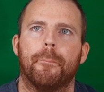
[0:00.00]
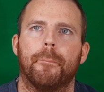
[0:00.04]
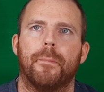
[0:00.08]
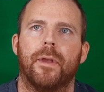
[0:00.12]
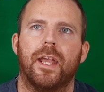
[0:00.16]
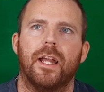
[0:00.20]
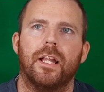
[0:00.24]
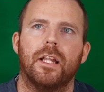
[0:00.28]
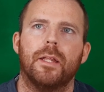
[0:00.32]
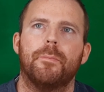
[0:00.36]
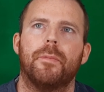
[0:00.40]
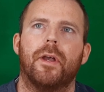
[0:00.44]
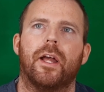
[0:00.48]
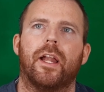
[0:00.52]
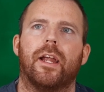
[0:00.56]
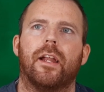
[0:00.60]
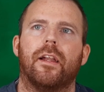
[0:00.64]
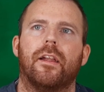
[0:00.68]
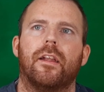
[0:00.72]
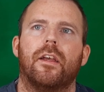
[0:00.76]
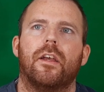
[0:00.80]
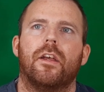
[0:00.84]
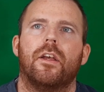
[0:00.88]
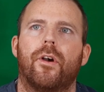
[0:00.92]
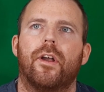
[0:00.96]
Haley Bennett.
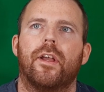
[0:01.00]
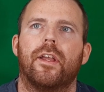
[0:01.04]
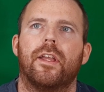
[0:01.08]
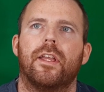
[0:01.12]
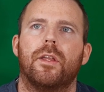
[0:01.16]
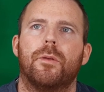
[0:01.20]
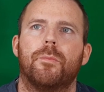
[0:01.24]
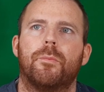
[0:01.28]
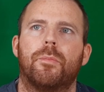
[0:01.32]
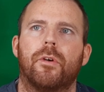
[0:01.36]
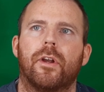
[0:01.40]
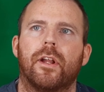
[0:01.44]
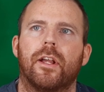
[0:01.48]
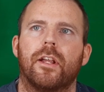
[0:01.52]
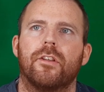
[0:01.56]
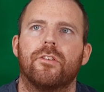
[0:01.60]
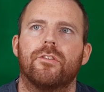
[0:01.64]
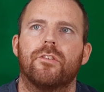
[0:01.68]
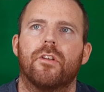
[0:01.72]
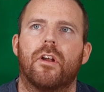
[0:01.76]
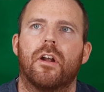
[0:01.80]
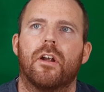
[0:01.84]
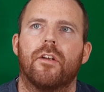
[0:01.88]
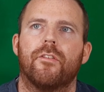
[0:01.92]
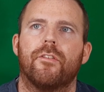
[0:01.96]
He brings
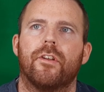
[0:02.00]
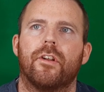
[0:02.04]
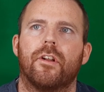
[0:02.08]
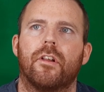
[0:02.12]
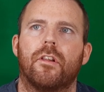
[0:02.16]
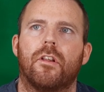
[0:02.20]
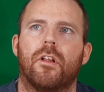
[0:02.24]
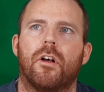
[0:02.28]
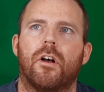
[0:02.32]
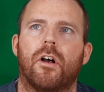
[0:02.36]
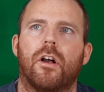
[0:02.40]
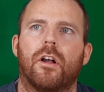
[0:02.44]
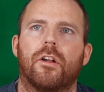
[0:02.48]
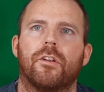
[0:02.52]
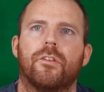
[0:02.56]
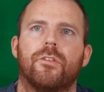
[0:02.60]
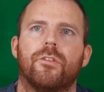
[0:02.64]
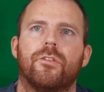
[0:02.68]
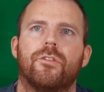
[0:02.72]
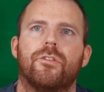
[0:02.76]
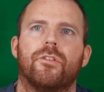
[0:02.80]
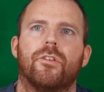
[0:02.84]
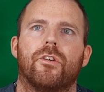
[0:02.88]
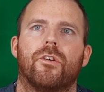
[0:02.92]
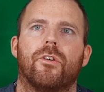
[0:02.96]
Arvin along to
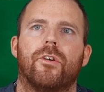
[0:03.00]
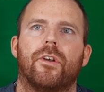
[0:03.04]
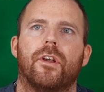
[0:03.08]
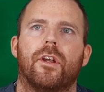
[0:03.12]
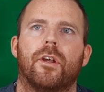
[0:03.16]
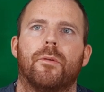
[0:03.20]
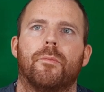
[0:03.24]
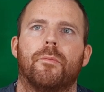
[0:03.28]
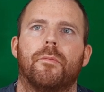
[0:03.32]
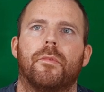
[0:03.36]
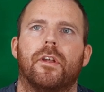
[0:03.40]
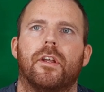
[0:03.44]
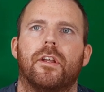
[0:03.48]
show him